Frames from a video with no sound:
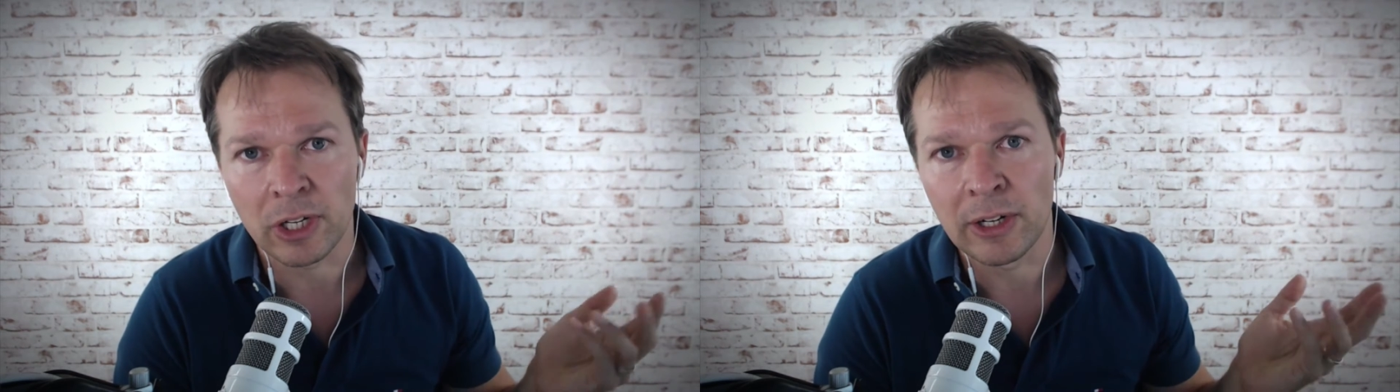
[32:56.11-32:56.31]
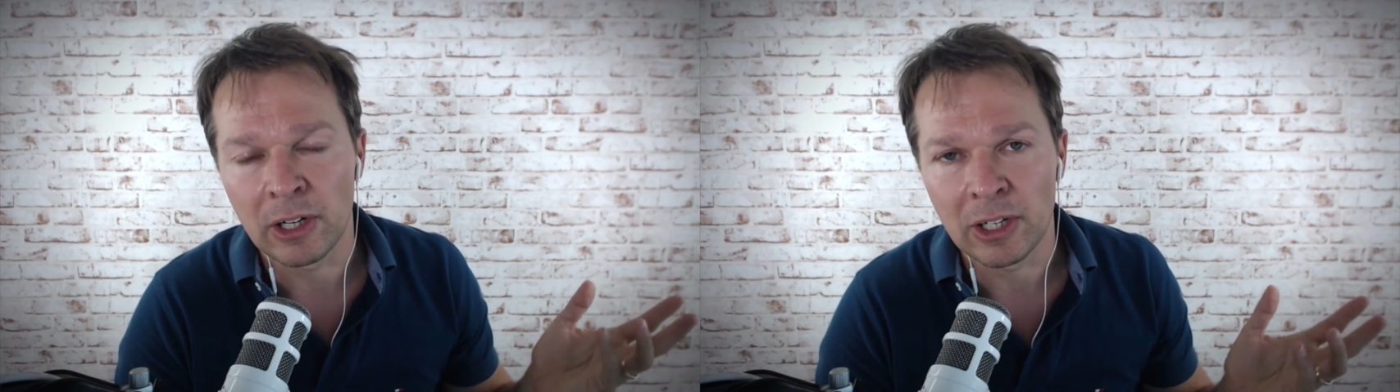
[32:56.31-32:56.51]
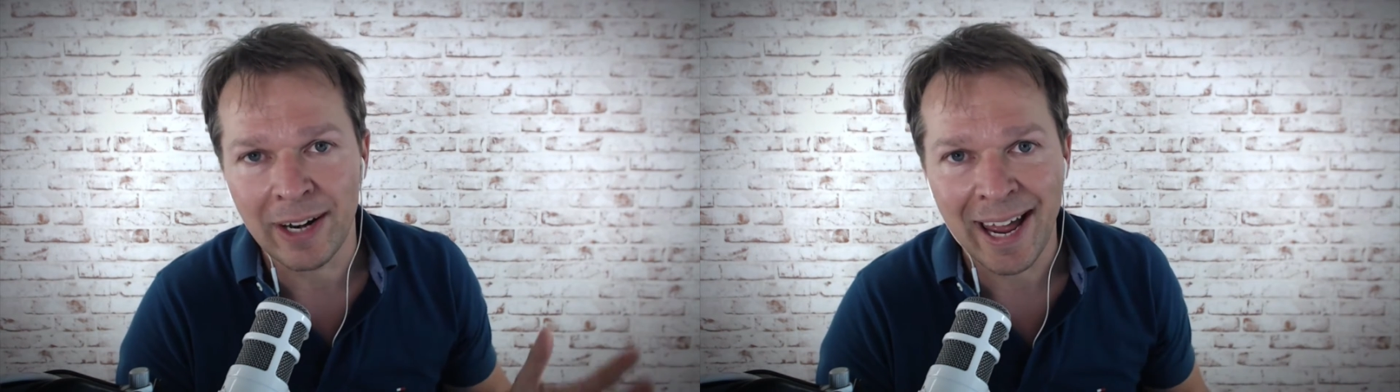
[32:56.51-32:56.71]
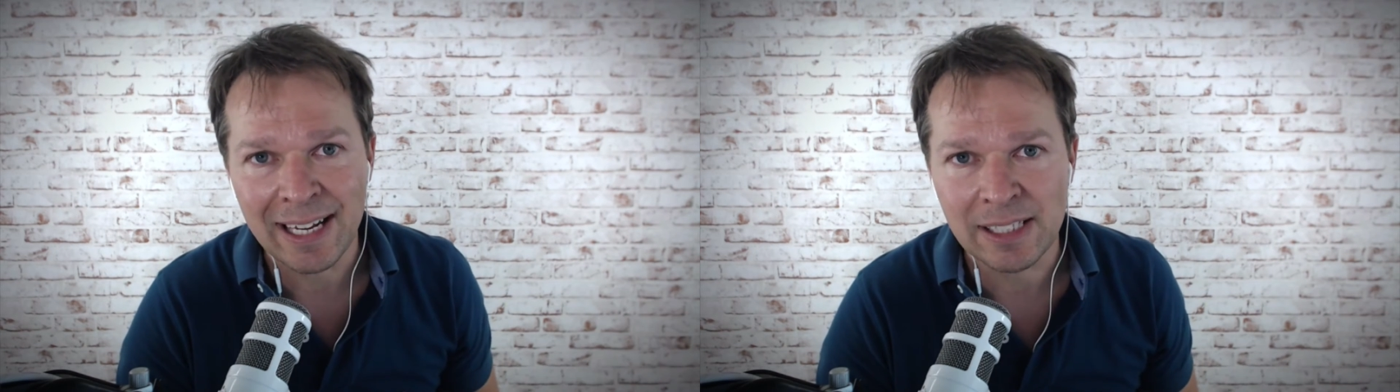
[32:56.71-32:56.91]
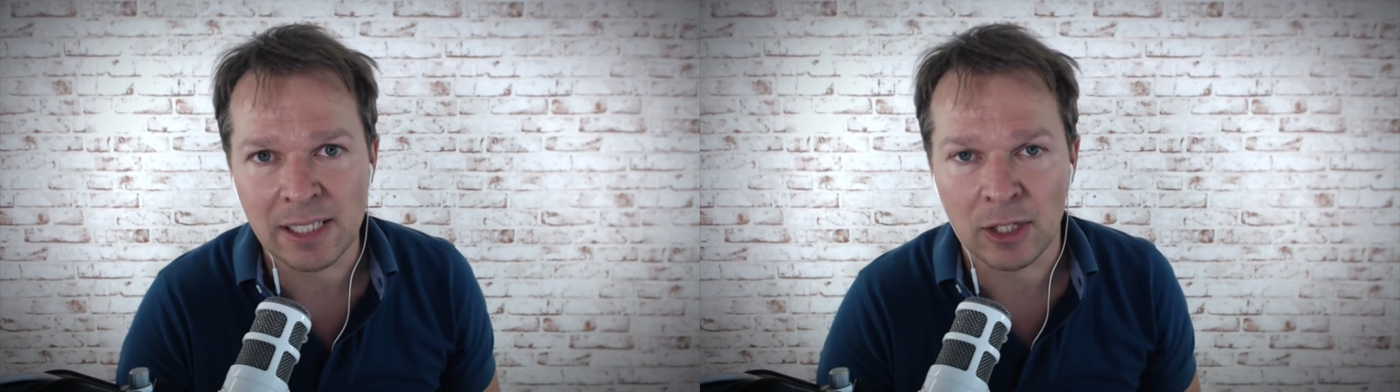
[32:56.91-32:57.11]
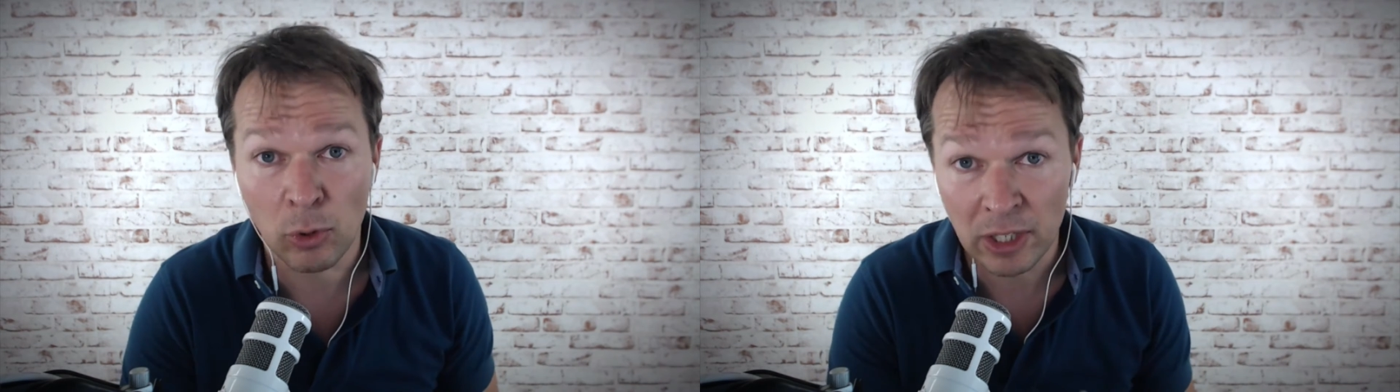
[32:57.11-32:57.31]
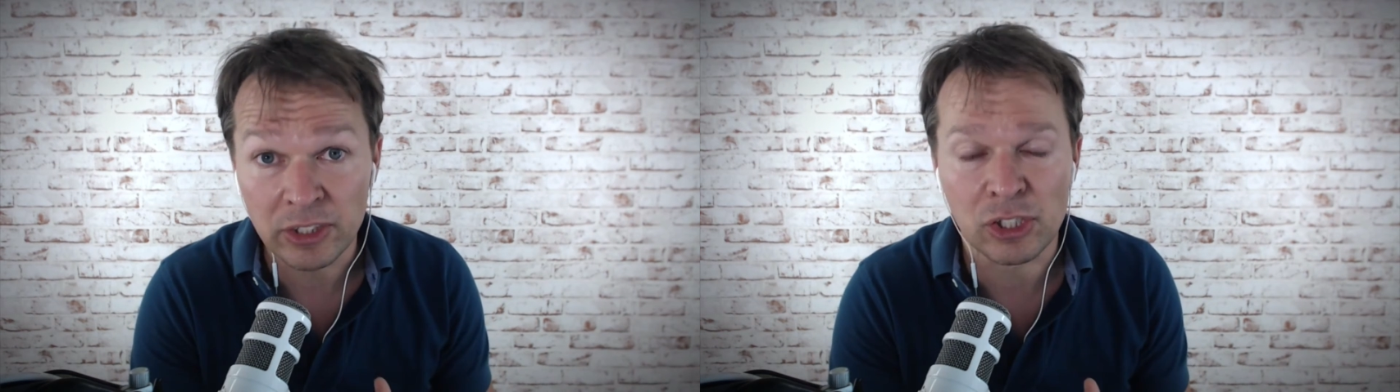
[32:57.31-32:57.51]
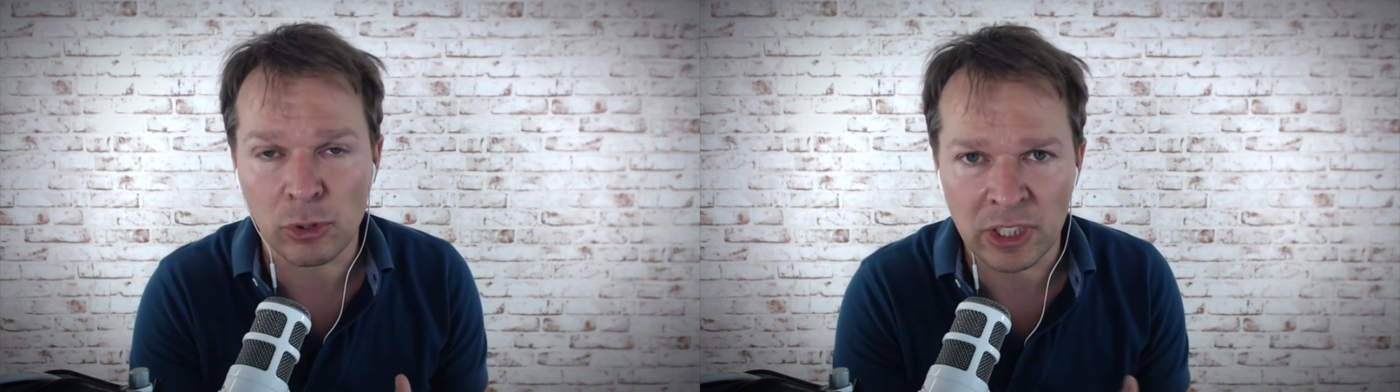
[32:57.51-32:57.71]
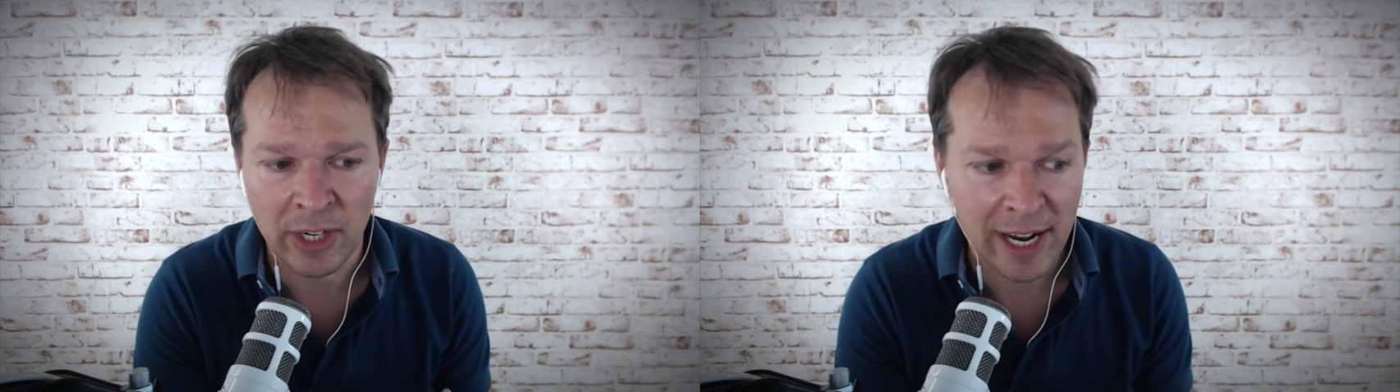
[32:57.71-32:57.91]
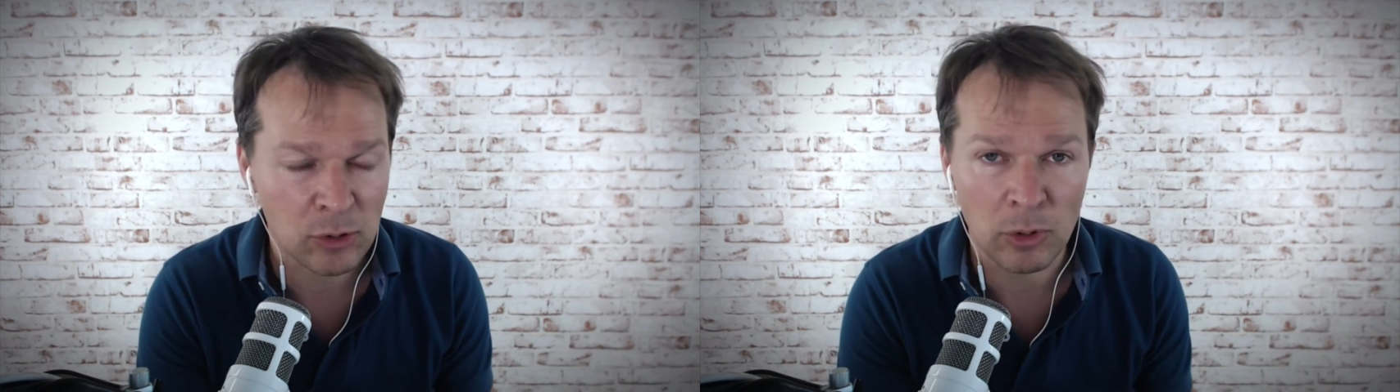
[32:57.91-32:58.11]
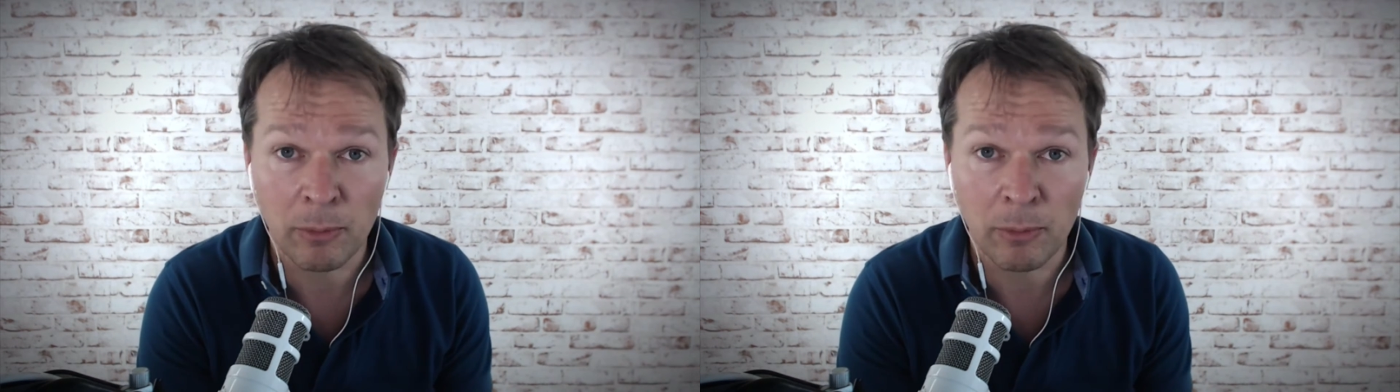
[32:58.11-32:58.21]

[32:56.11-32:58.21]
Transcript: on our ads and quality scores on our ads were